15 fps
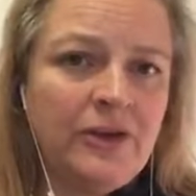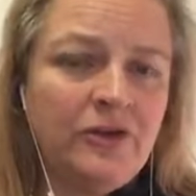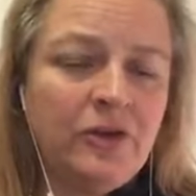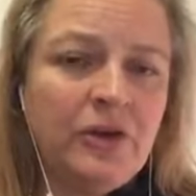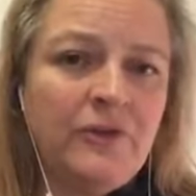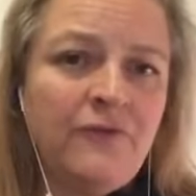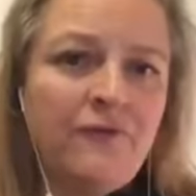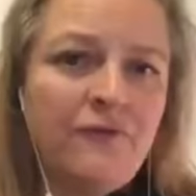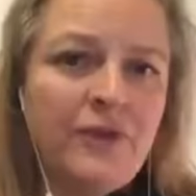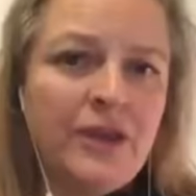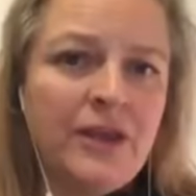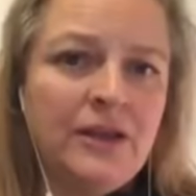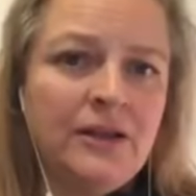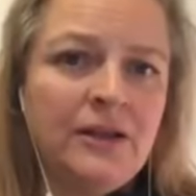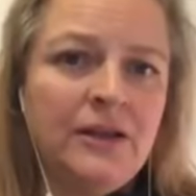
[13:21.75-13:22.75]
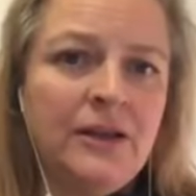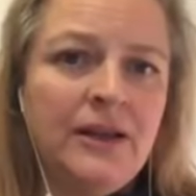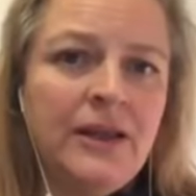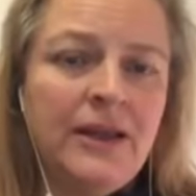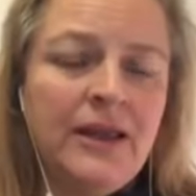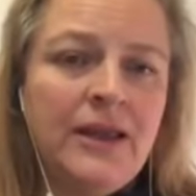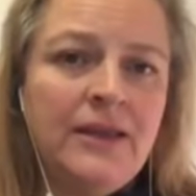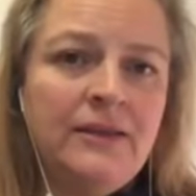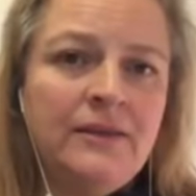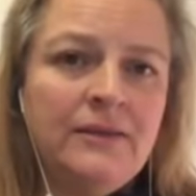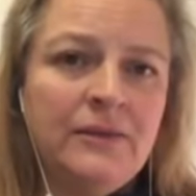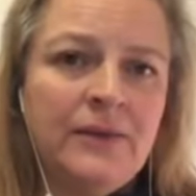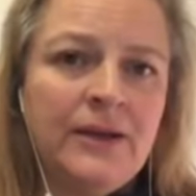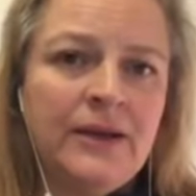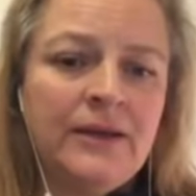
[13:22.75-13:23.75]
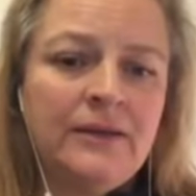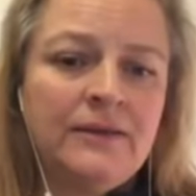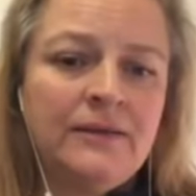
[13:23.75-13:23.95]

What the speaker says: You're going to feel into it.